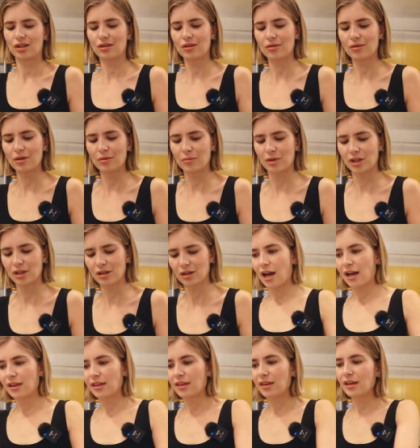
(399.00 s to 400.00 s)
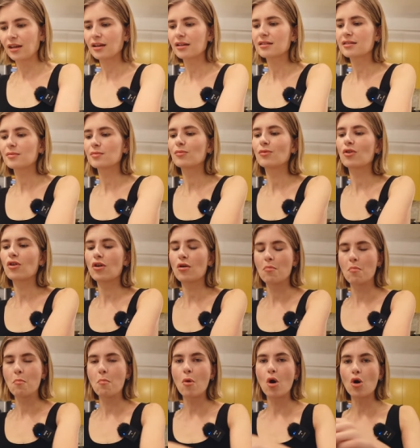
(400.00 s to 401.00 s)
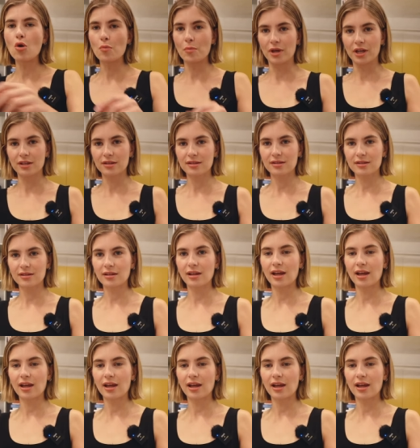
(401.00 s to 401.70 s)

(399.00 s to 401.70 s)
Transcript: You know what I mean? I think it's more moments.